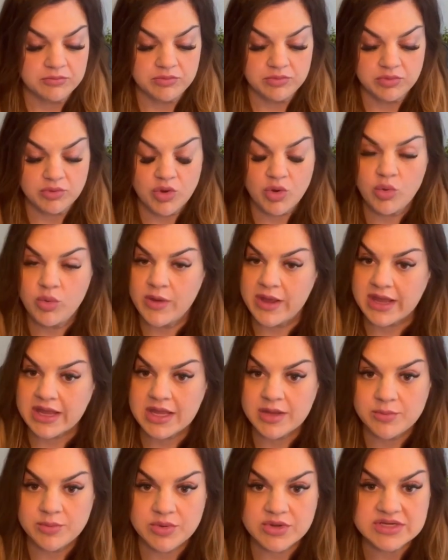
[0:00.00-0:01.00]

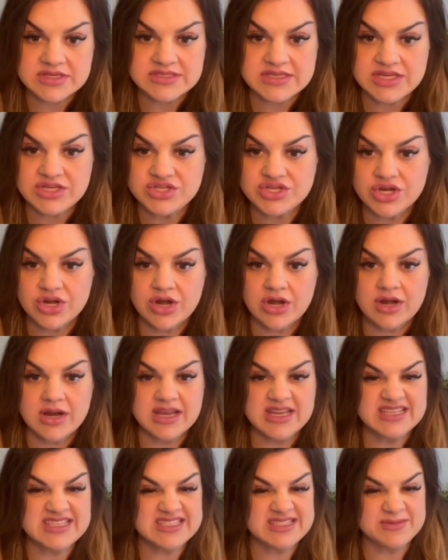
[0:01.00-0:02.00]
quick procedure.
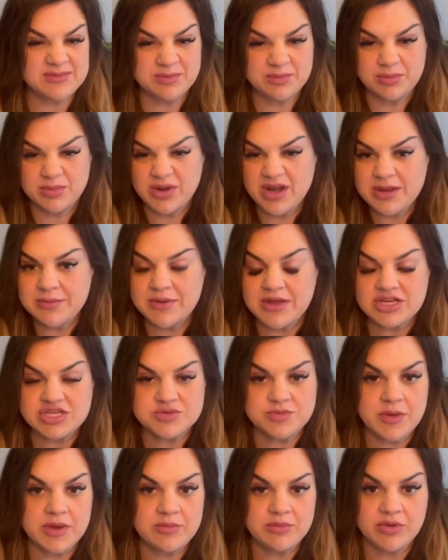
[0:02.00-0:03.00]
It's pretty much
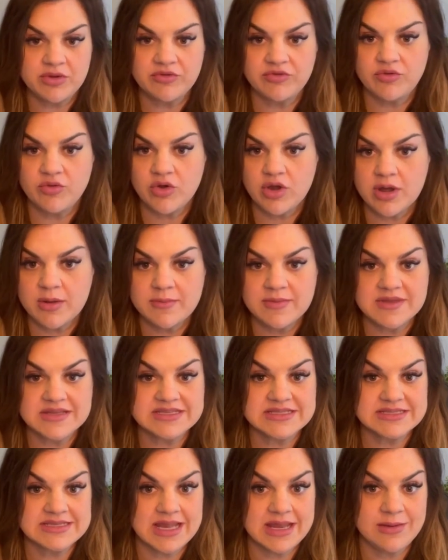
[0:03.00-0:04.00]
been performed the
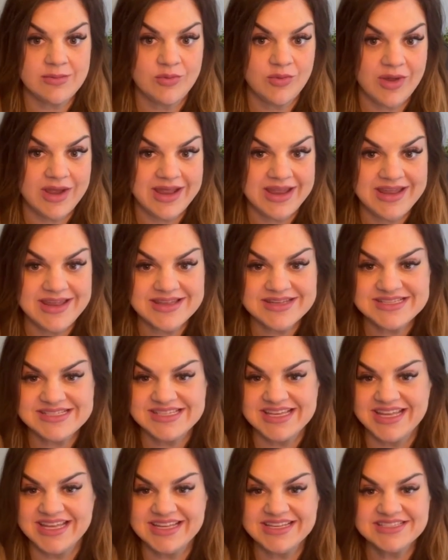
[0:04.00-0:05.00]
same way
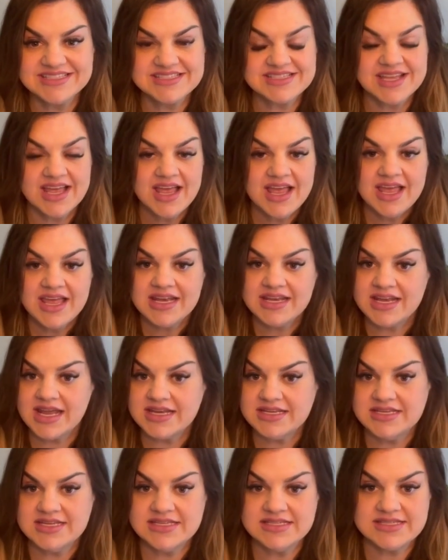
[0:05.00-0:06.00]
since
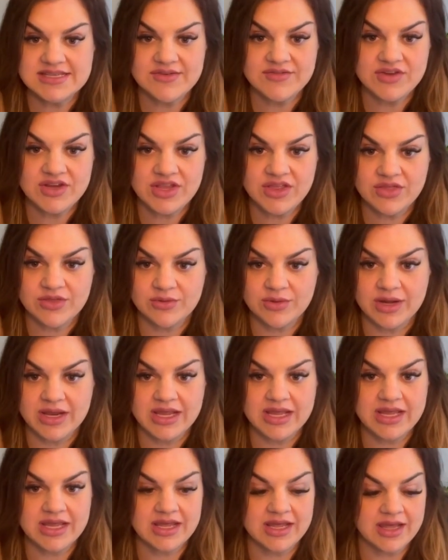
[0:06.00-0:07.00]

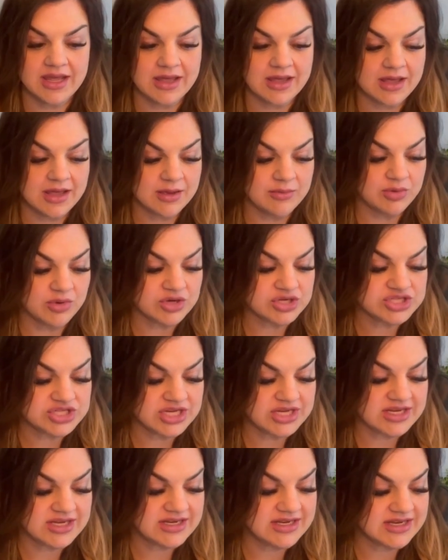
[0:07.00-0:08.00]
1973.
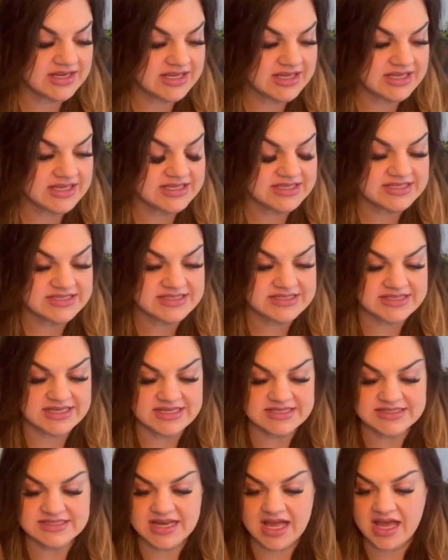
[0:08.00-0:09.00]
Abortion
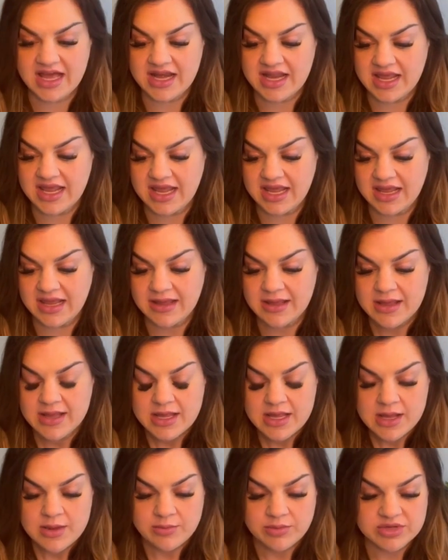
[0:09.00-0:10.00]
is not a
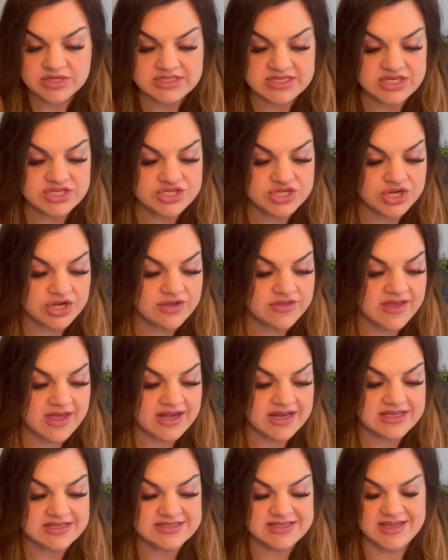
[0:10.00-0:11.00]
procedure that
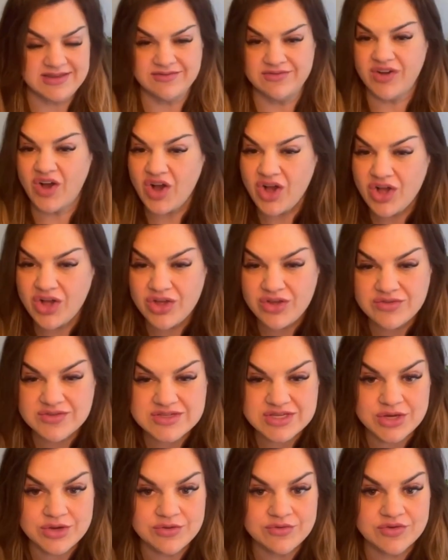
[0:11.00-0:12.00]
has
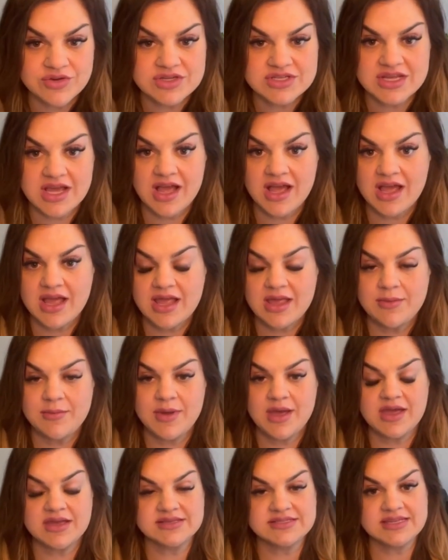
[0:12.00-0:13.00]
evolved over time.
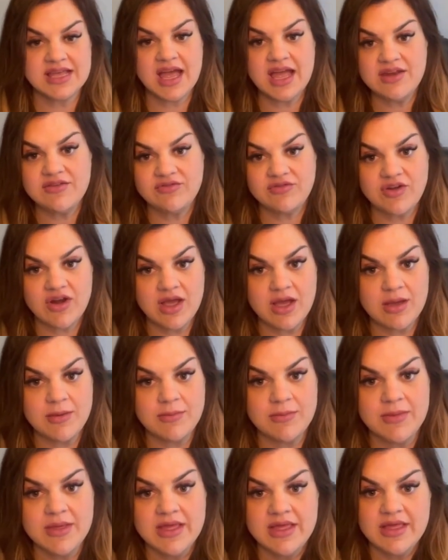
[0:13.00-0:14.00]
Aside
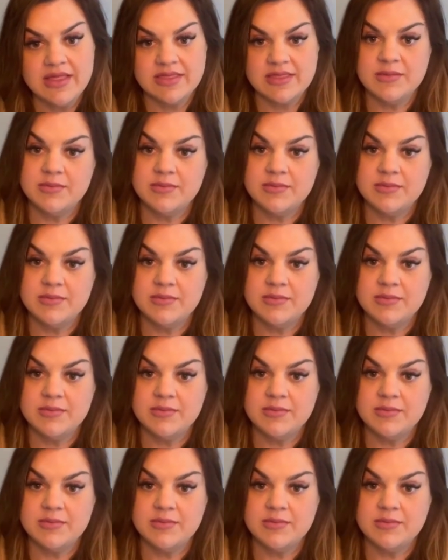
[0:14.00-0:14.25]
from the